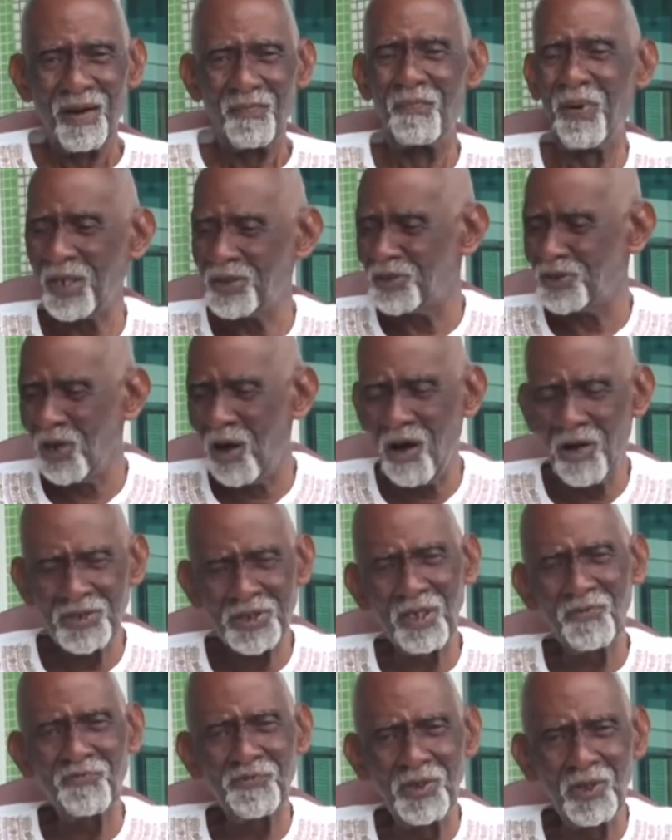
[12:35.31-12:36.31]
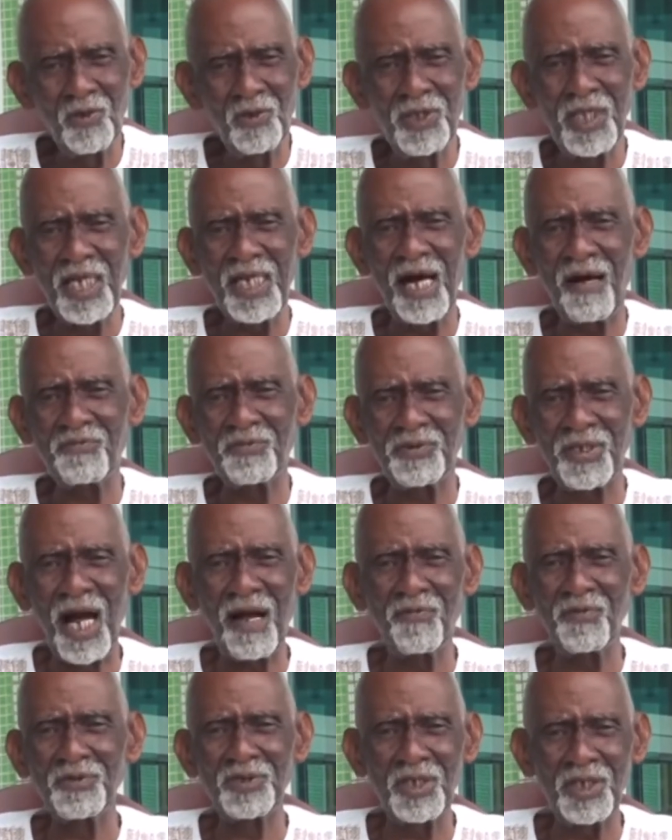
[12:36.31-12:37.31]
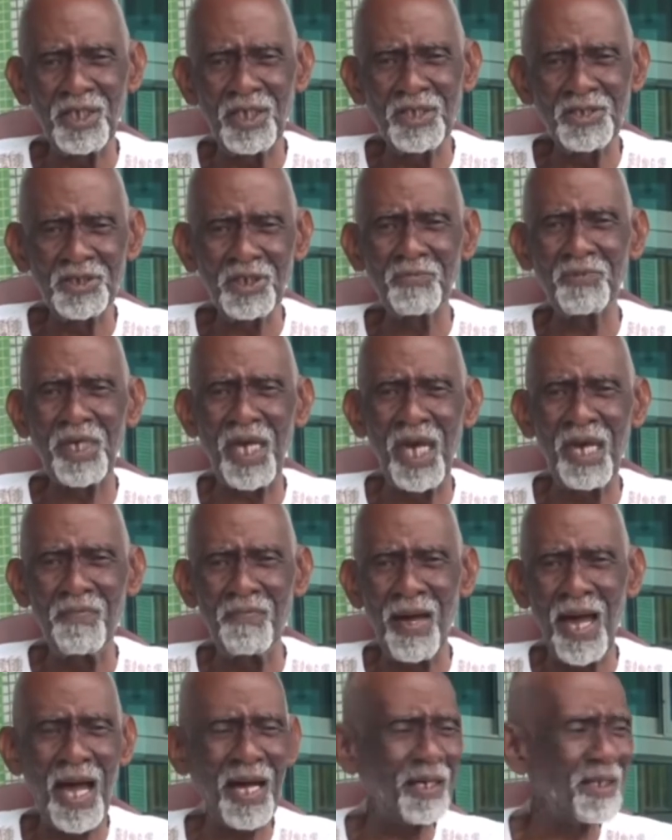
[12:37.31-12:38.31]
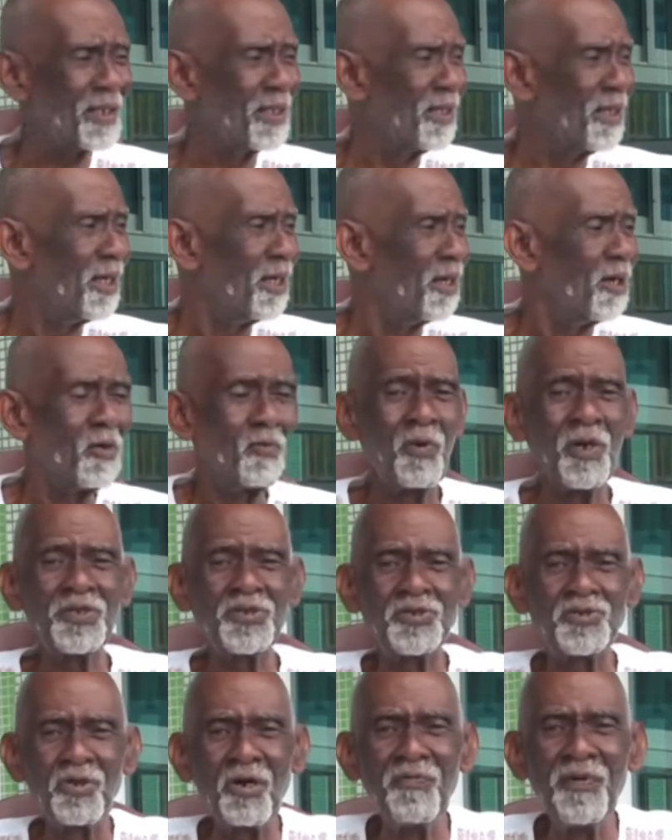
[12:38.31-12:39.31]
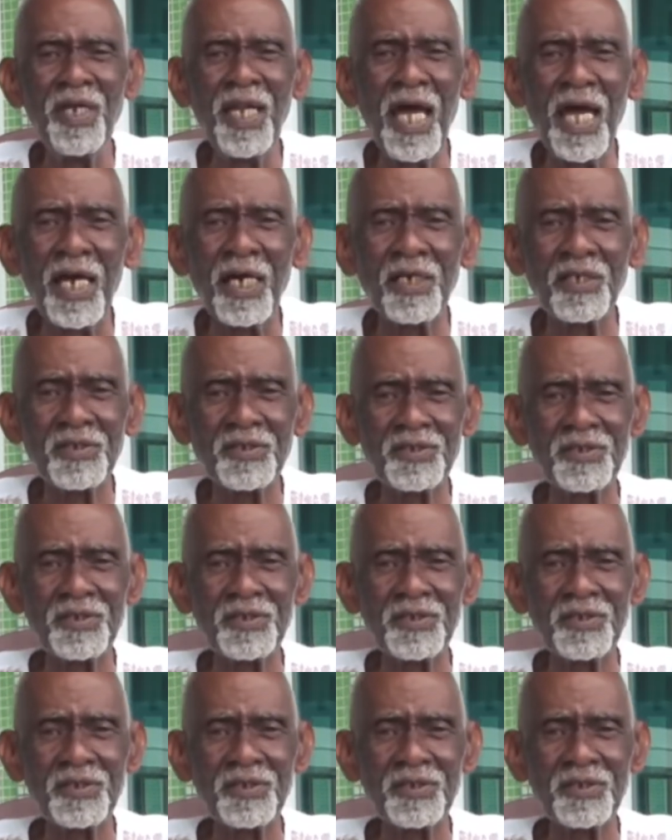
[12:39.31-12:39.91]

But those of you that have traveled to Egypt came back with souvenirs.